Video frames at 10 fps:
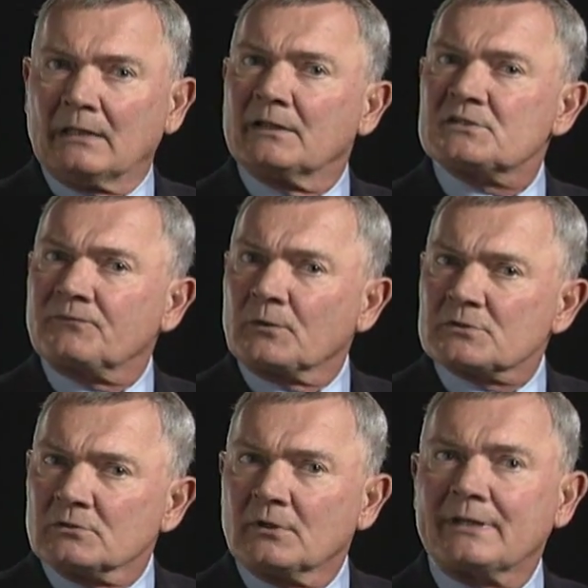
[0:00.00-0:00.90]
let's
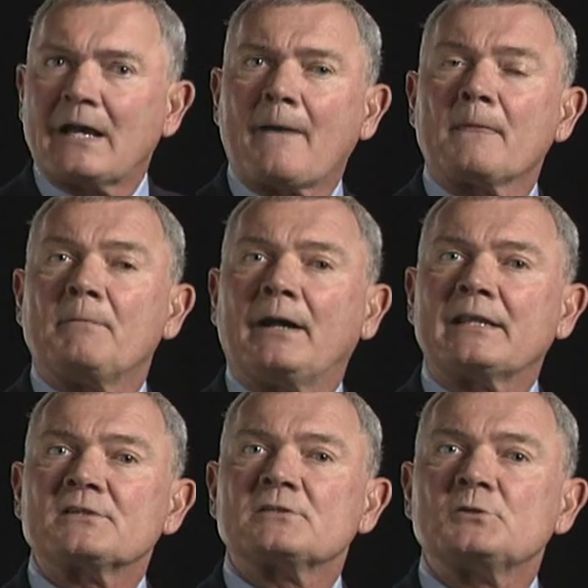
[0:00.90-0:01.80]
first look at how the
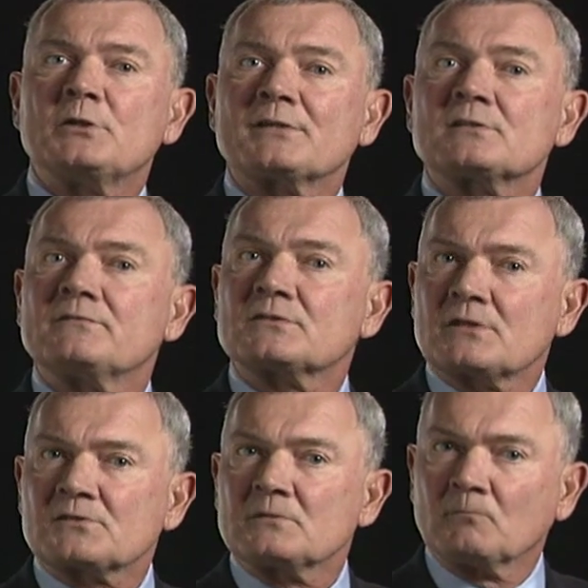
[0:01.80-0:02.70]
body's digestive
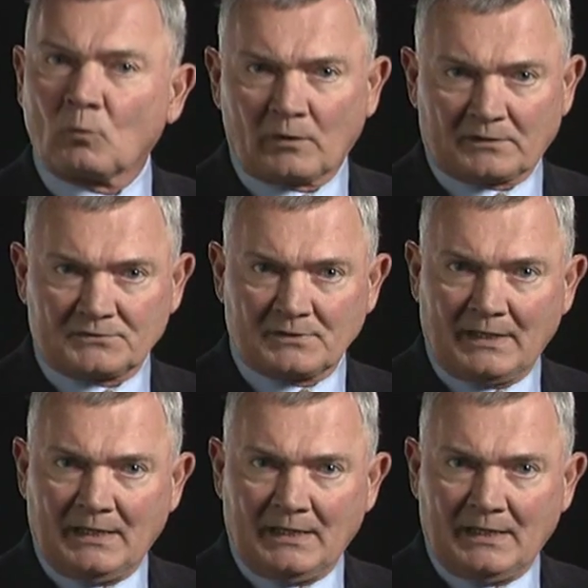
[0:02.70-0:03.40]
system works.